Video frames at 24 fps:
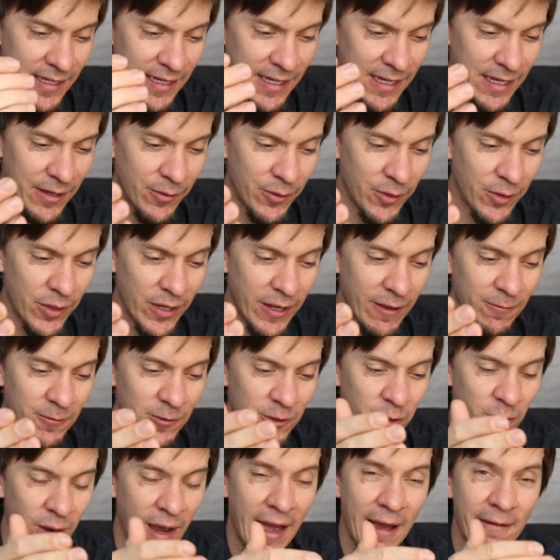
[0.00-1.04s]
if
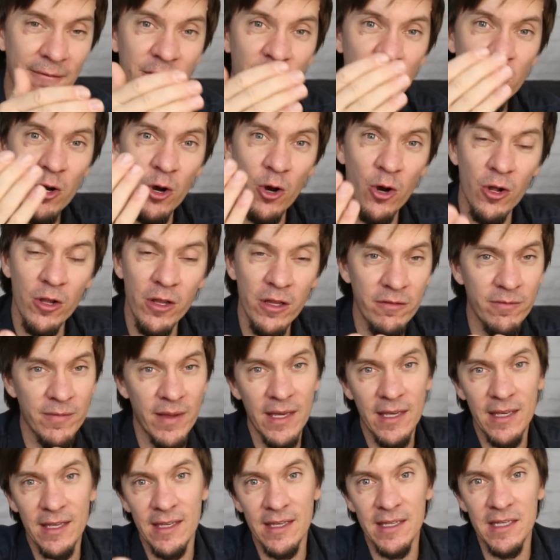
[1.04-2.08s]
you have the goal of
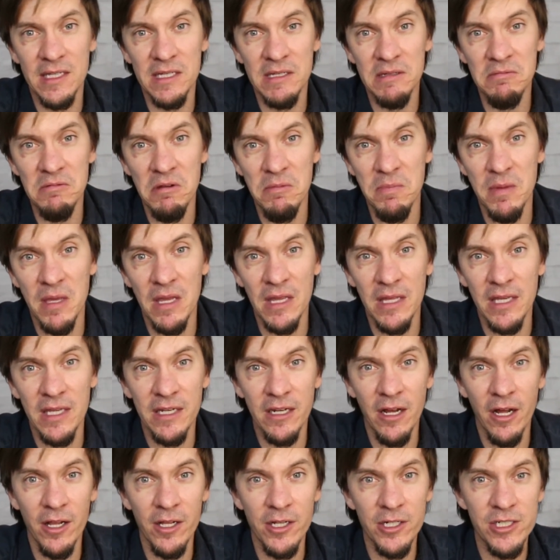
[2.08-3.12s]
making $1
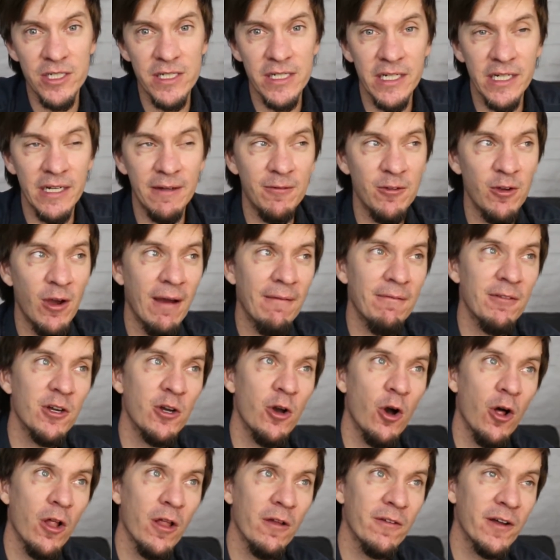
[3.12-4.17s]
million a year, if you have the
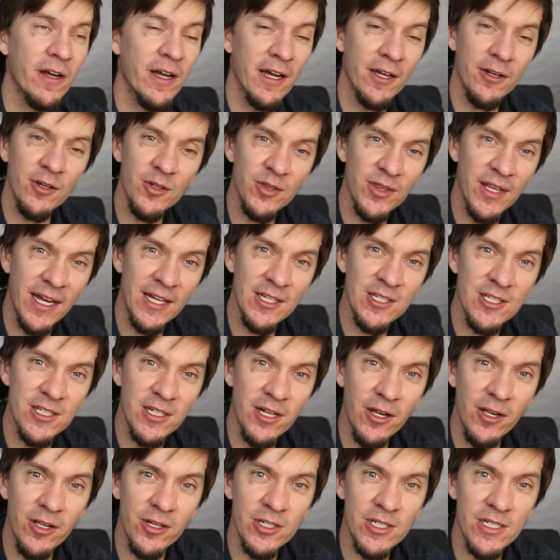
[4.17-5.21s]
goal of
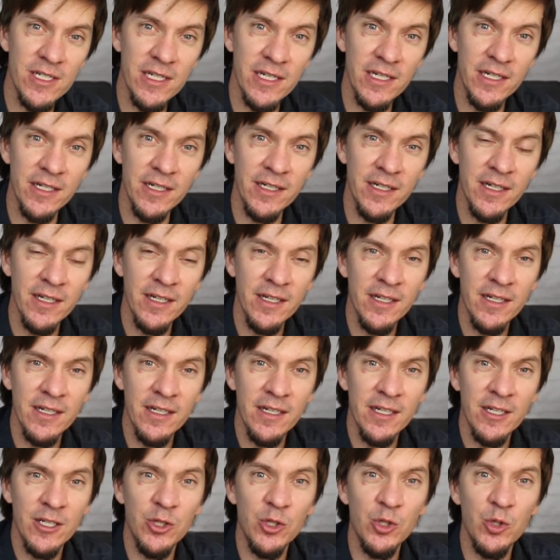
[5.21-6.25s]
$100,000 a year,
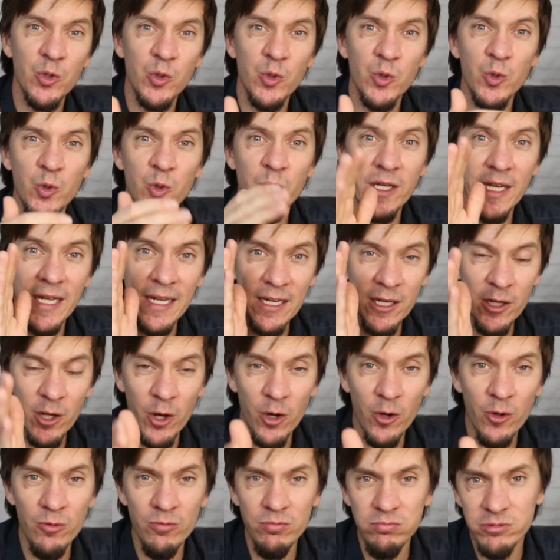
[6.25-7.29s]
you can
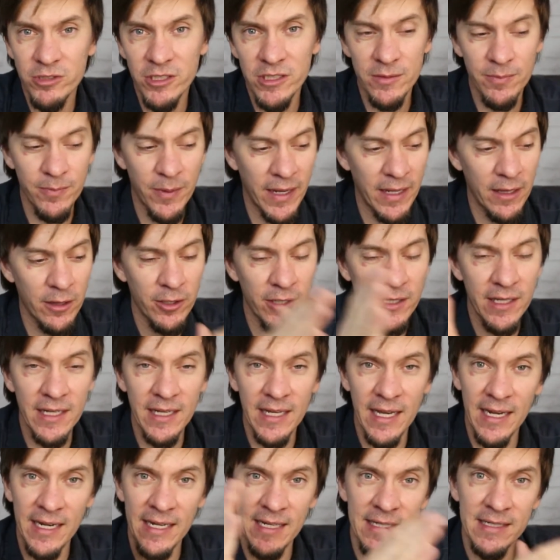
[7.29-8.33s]
know just by
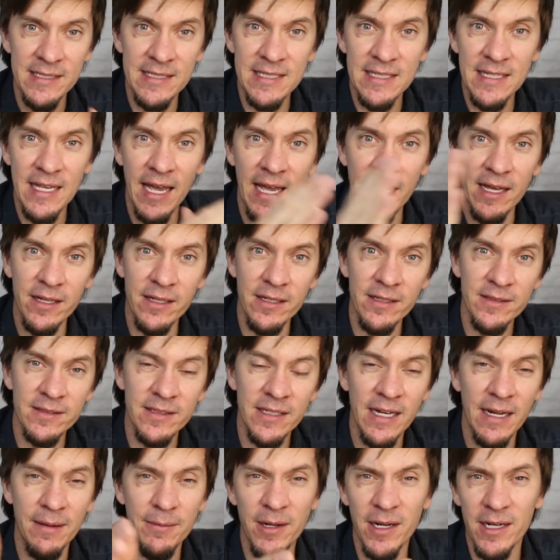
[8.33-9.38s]
looking at his scale,
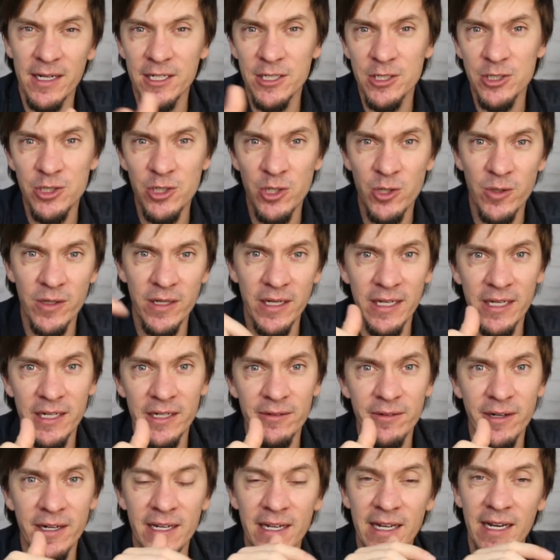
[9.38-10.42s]
and I'm not going to show it
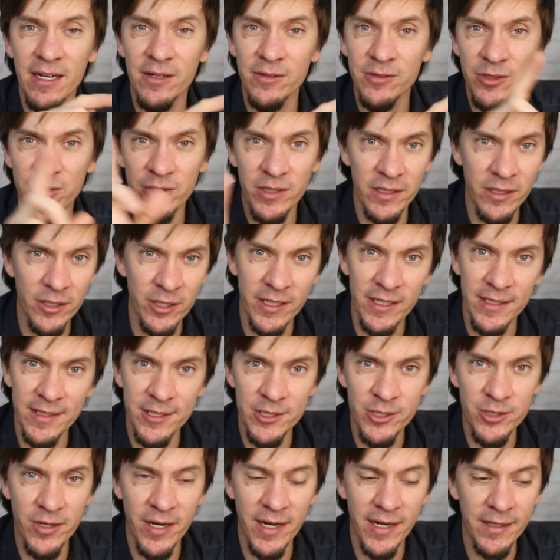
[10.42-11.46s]
here right now, you can look at the
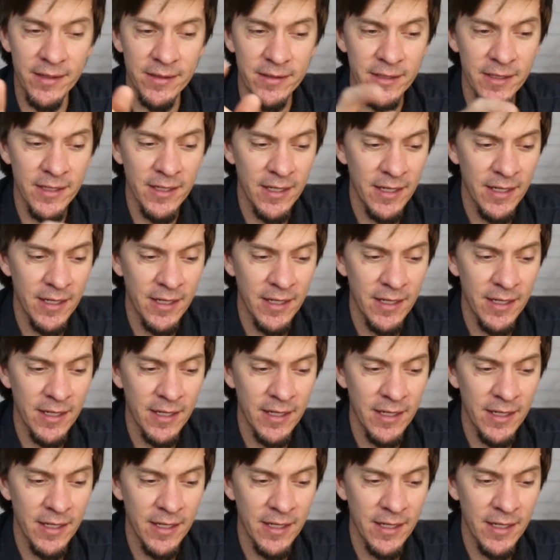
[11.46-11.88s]
trial.